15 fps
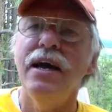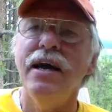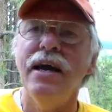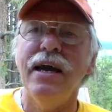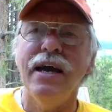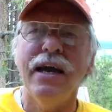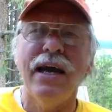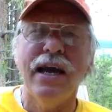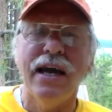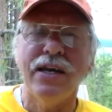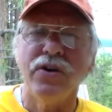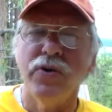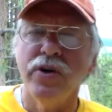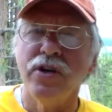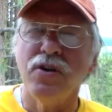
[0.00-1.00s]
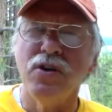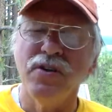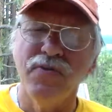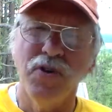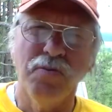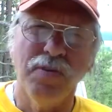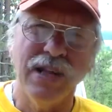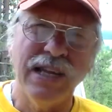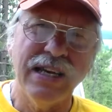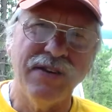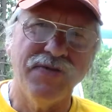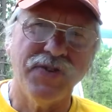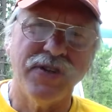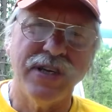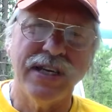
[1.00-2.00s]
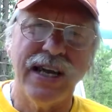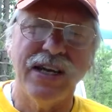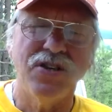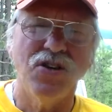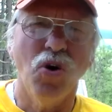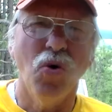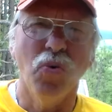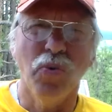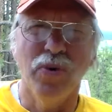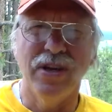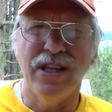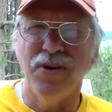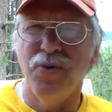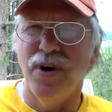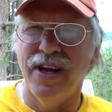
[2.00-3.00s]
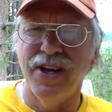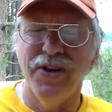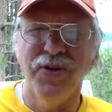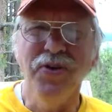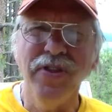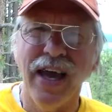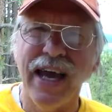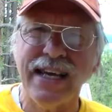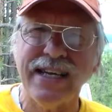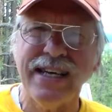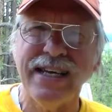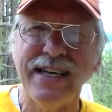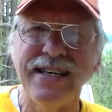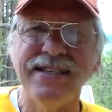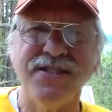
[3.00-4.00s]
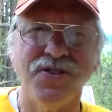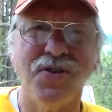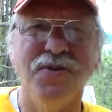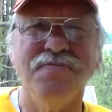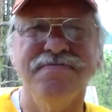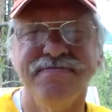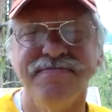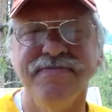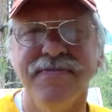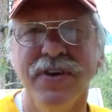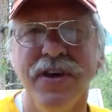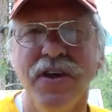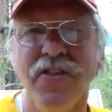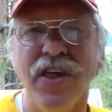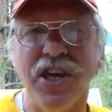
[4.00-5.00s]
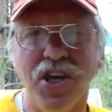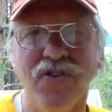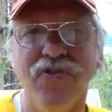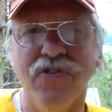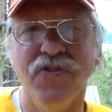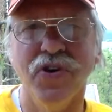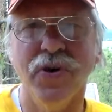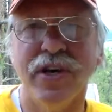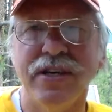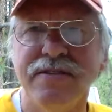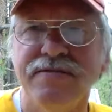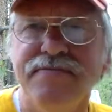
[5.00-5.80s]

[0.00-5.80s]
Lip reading: and critical of your beliefs, and I don't really want to do that. So, thank you for viewing.